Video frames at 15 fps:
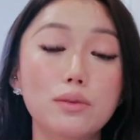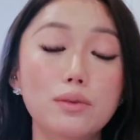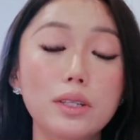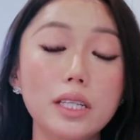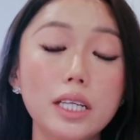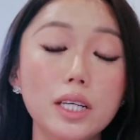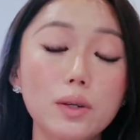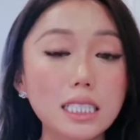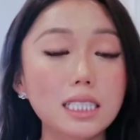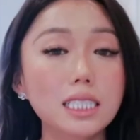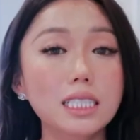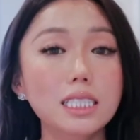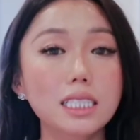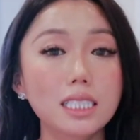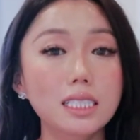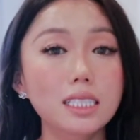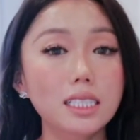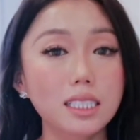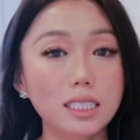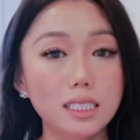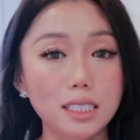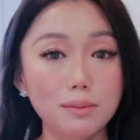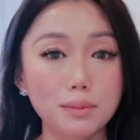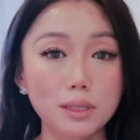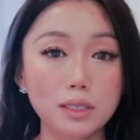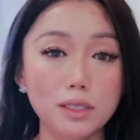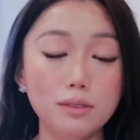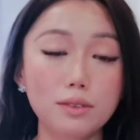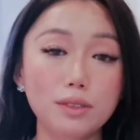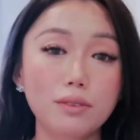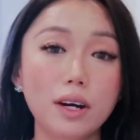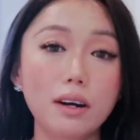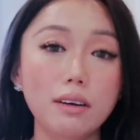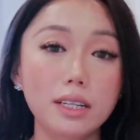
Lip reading: really easy skincare tips in terms of how